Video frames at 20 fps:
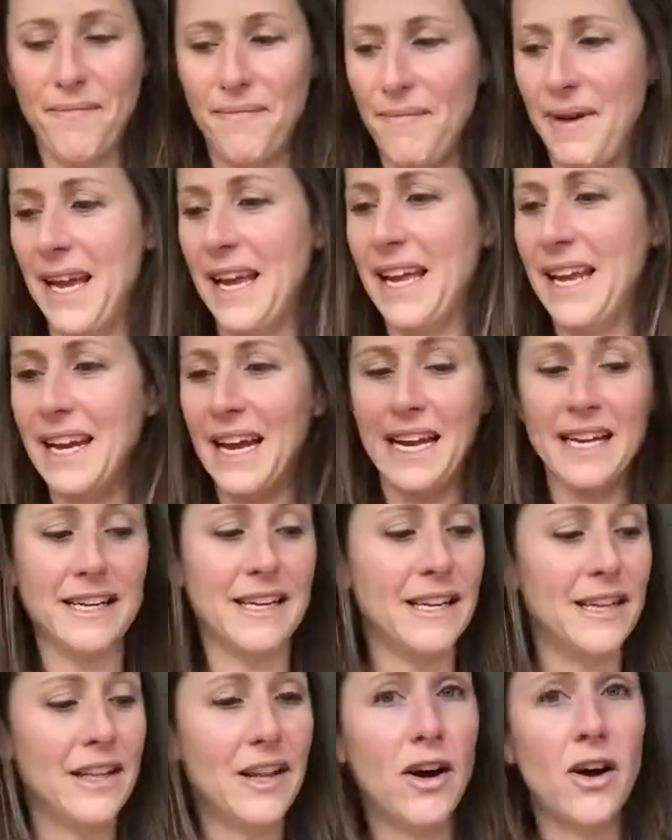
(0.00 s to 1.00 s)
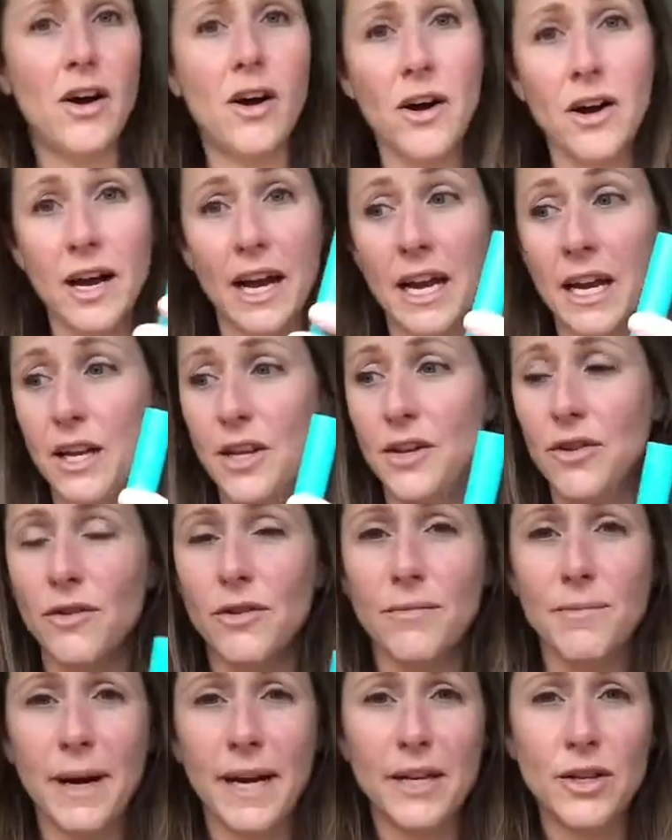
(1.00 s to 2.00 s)
Make it nice and long. I can
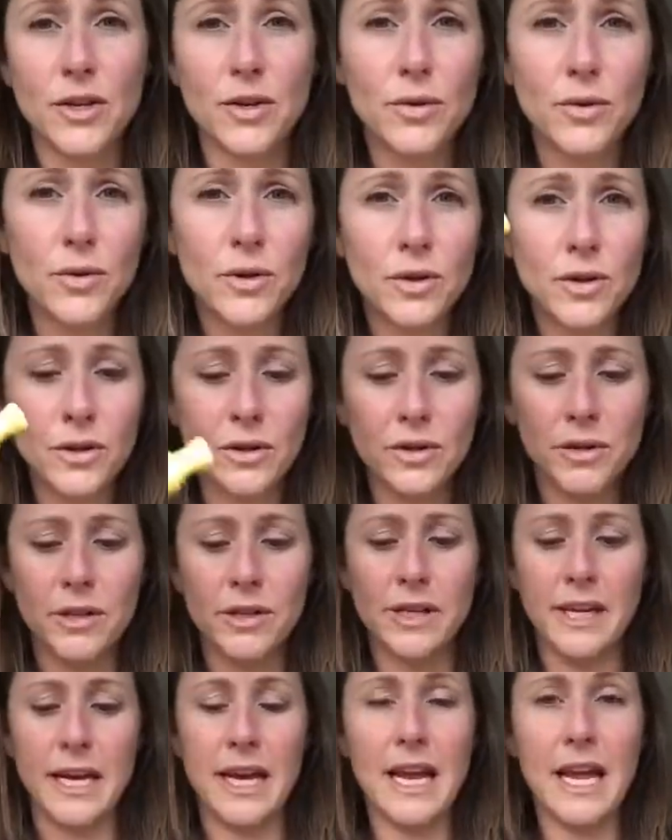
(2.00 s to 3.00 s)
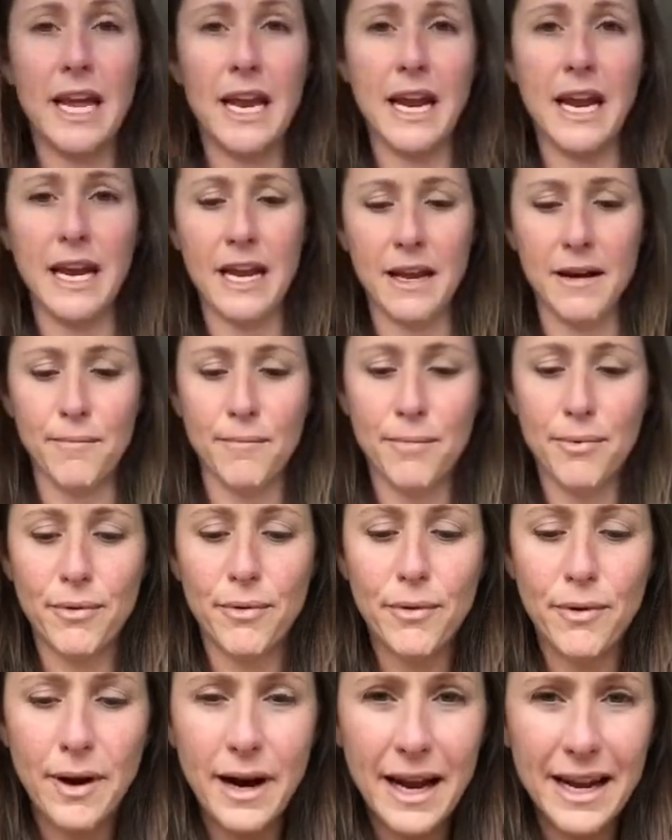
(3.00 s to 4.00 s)
use my tools. Again, I can
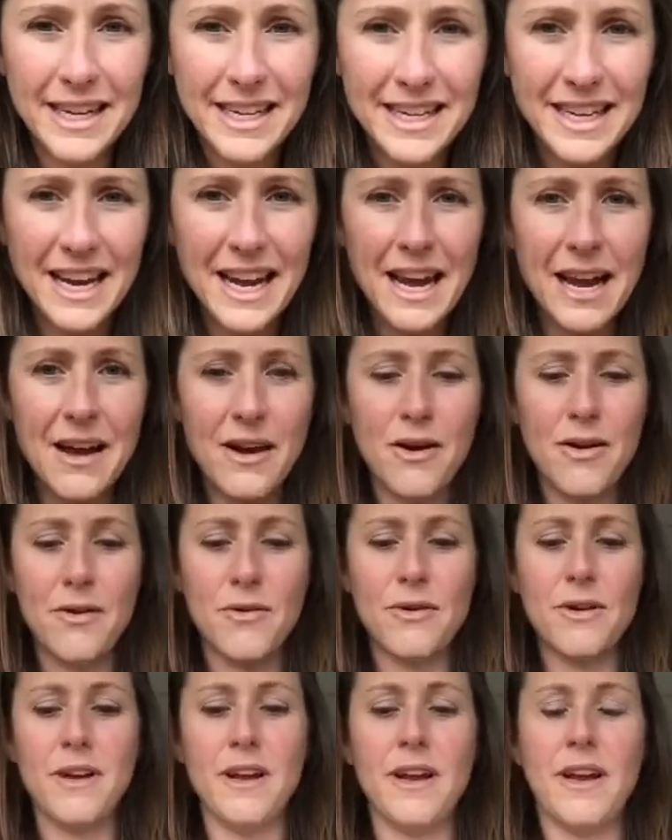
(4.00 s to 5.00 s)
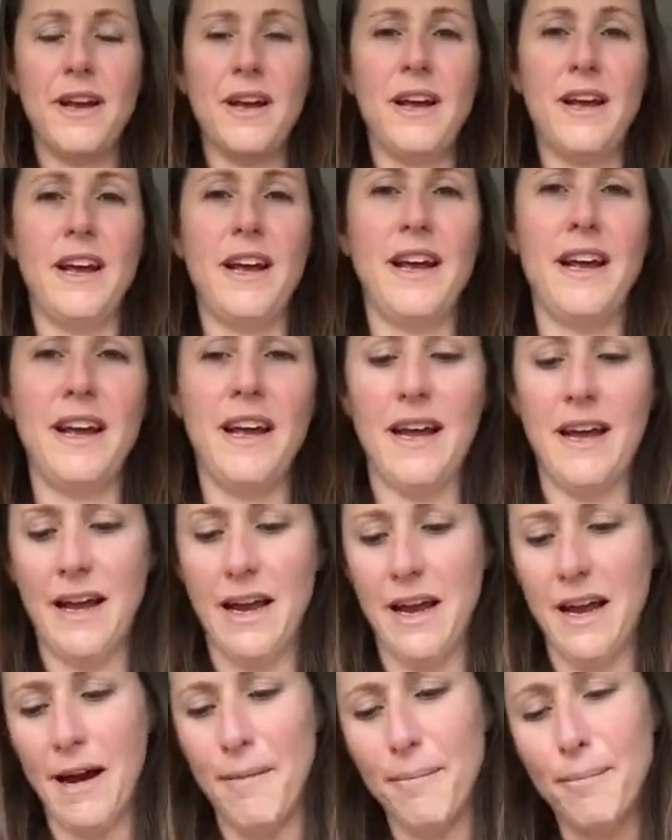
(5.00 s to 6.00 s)
press down.
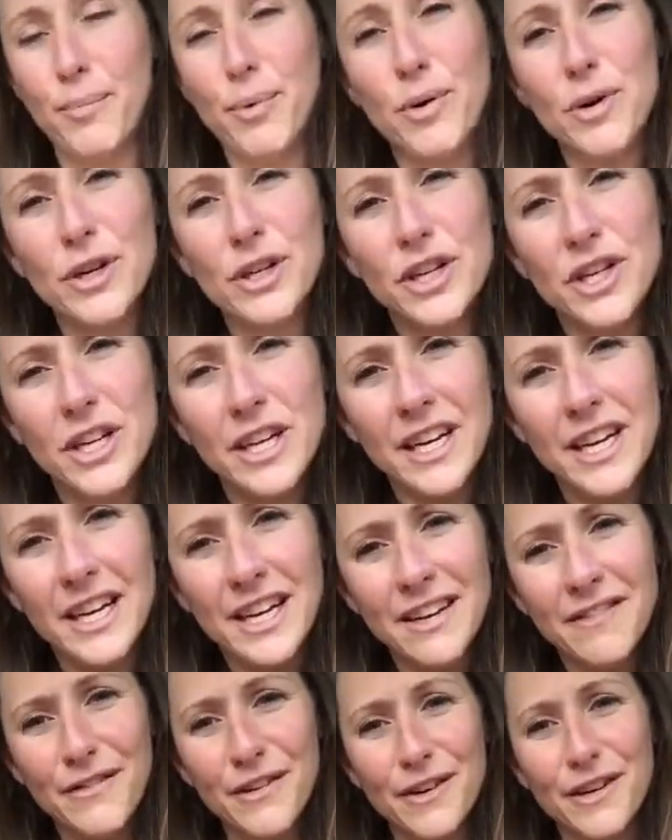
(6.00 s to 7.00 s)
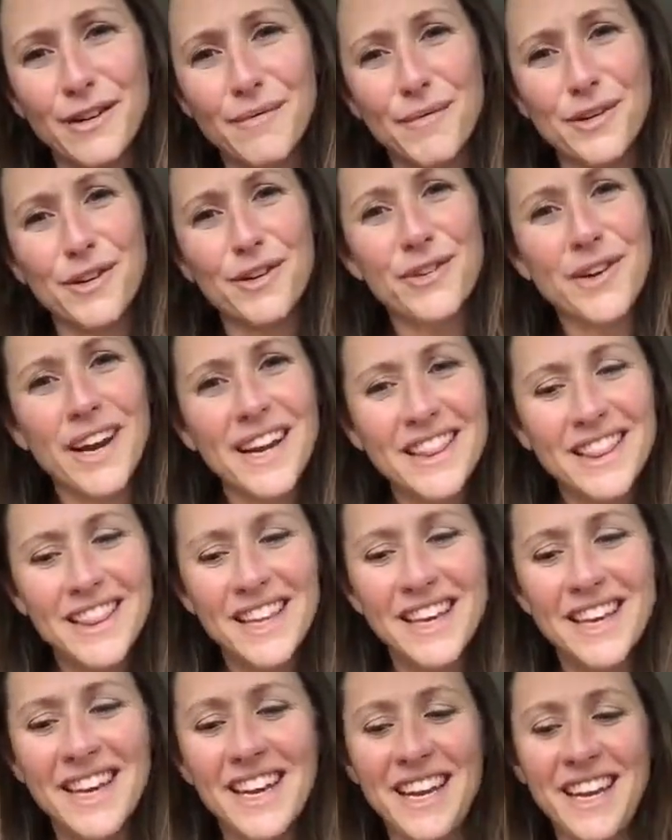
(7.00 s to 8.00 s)
I'm pushing for some
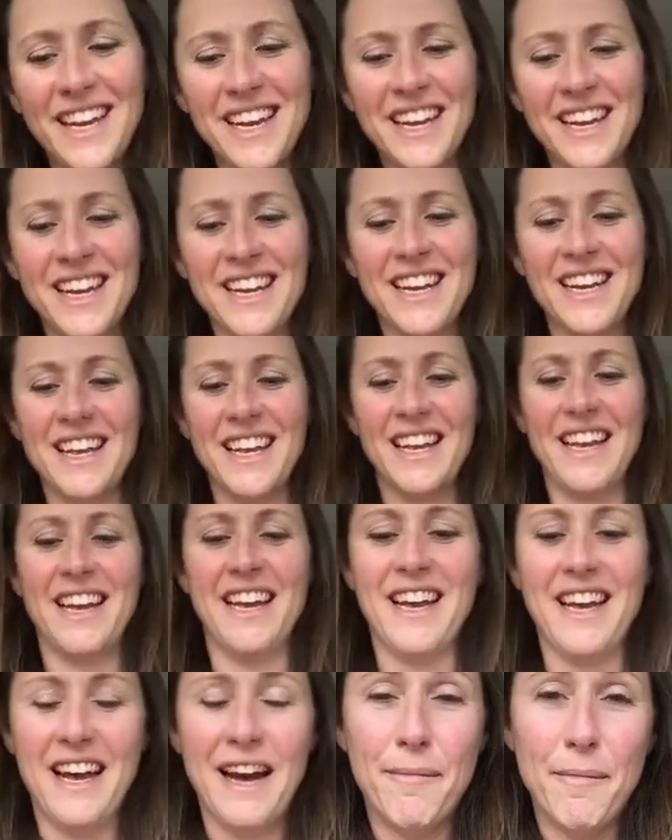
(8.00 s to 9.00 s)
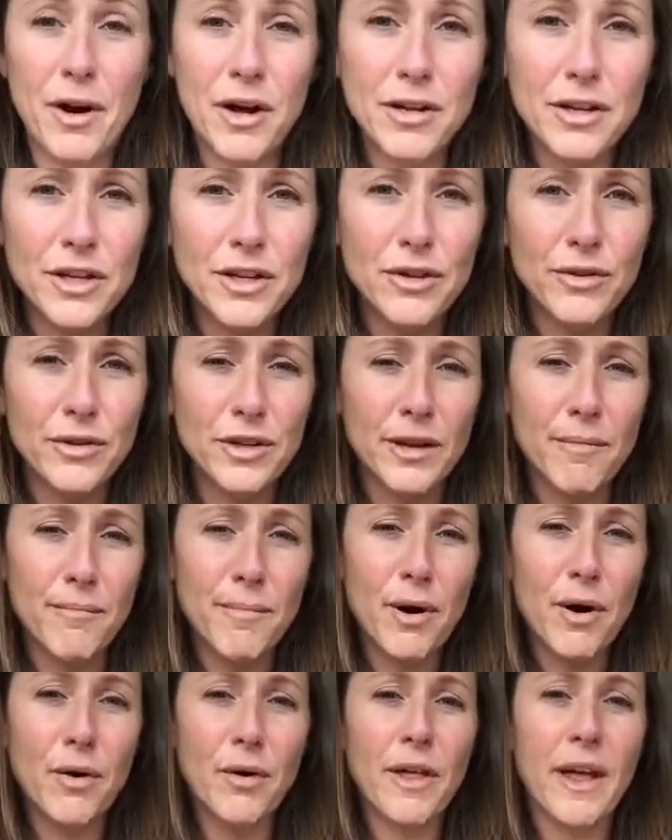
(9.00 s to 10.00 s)
strengthening. I'm also using
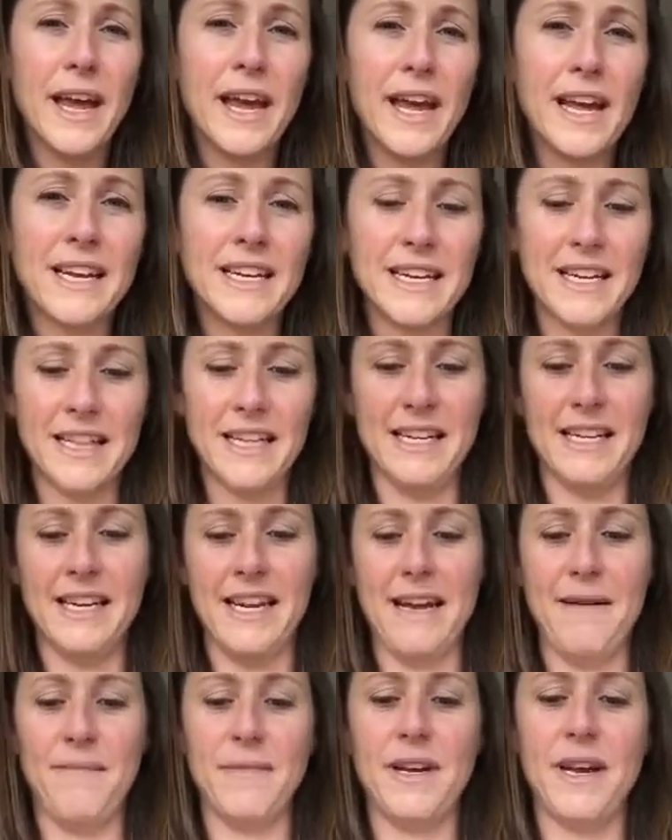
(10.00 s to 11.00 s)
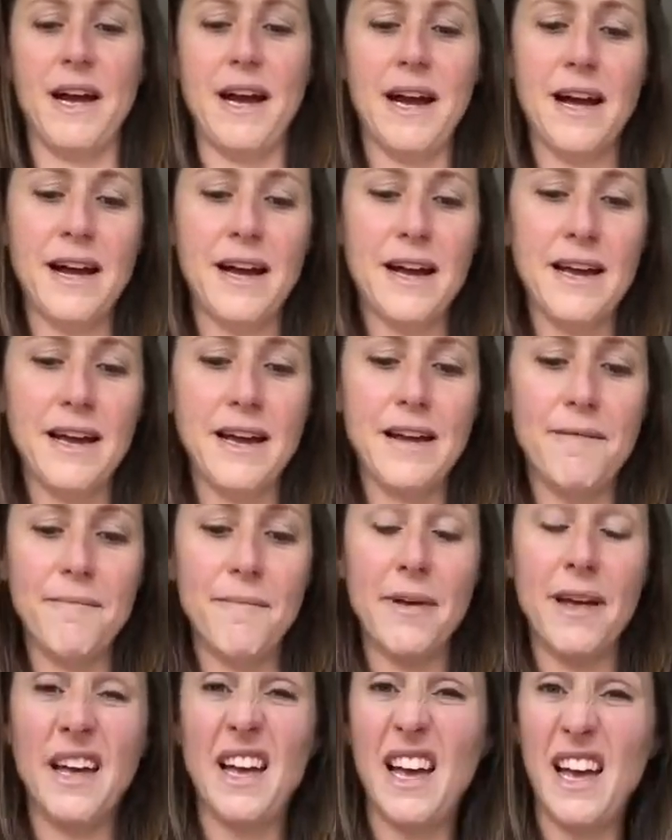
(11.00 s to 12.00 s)
both hands at the same time.